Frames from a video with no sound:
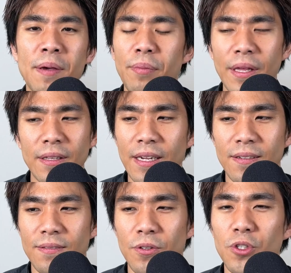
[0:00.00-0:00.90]
But then
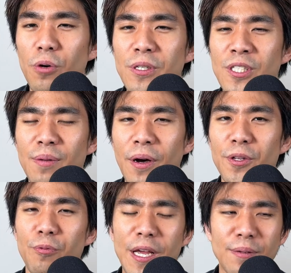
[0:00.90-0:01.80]
like, there's always some
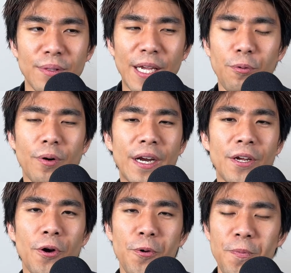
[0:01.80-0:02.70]
other random day where I
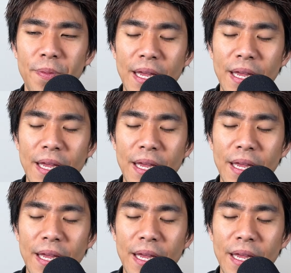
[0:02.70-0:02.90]
go